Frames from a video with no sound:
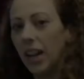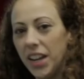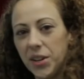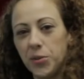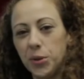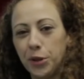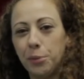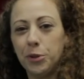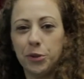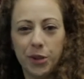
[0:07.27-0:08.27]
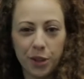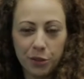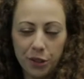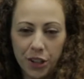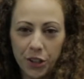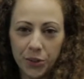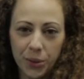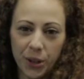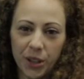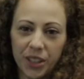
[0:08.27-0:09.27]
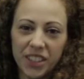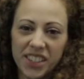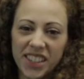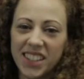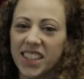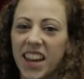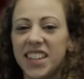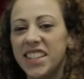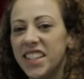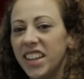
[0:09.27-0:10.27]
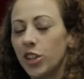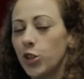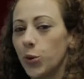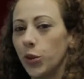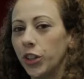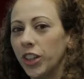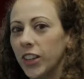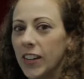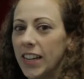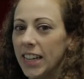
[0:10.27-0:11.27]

Hi, welcome to another video on the ZSK T8 controller.